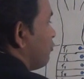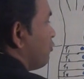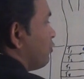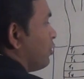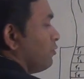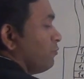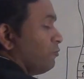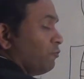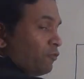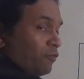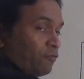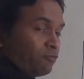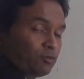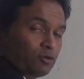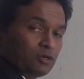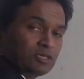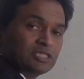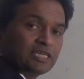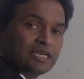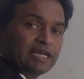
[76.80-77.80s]
from fifth
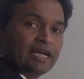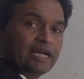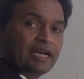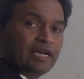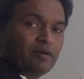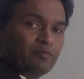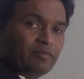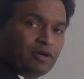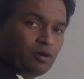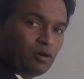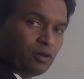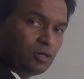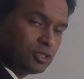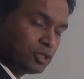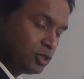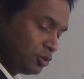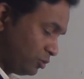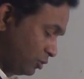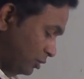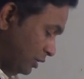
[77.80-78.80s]
thoracic ganglia may
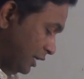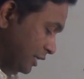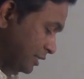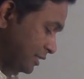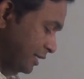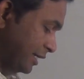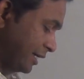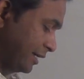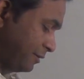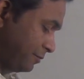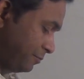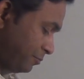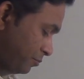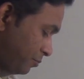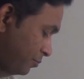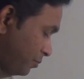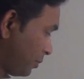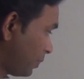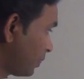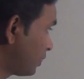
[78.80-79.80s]
also ascend
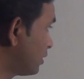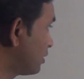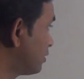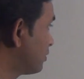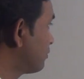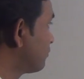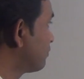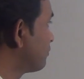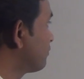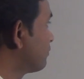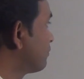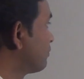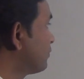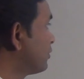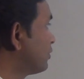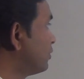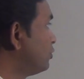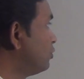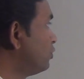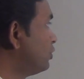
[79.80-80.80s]

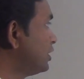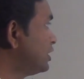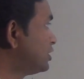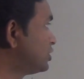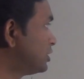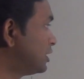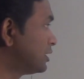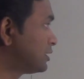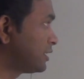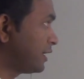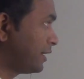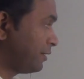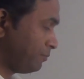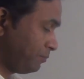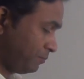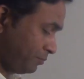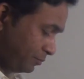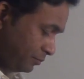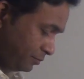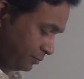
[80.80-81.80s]
to reach the
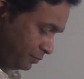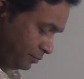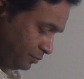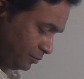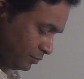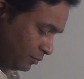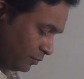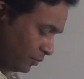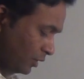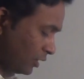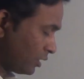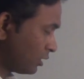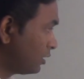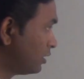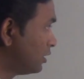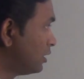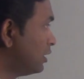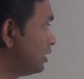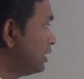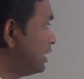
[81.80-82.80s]
same.
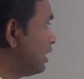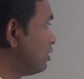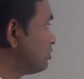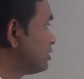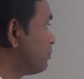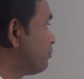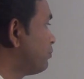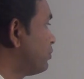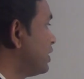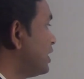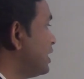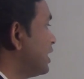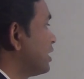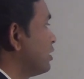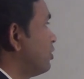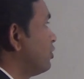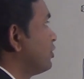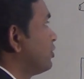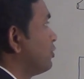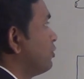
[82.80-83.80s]
Now the
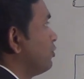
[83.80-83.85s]
preganglionic